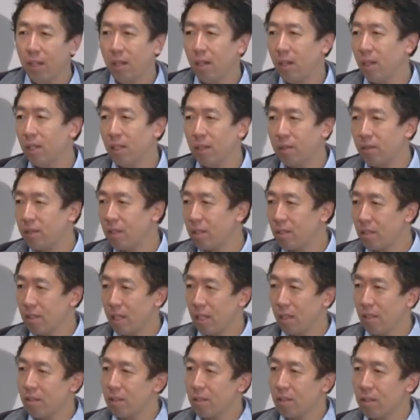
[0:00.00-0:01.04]
all of these
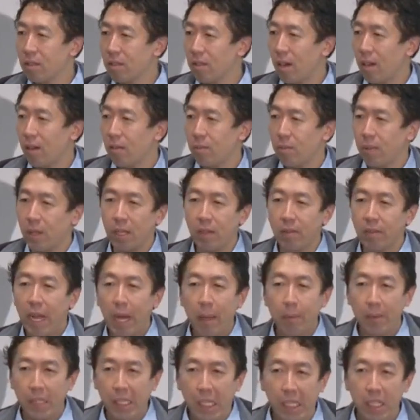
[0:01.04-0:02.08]
things to solve whatever
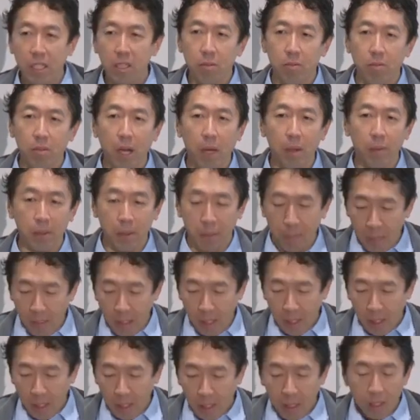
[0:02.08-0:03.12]
application problem
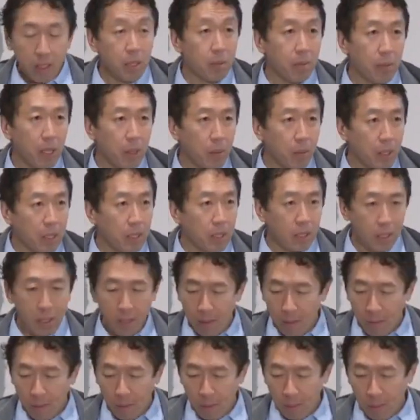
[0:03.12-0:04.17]
you might want
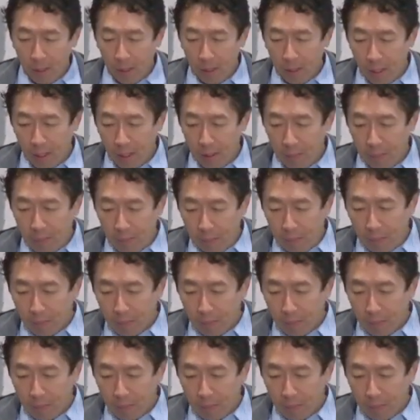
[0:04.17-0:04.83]
to work on.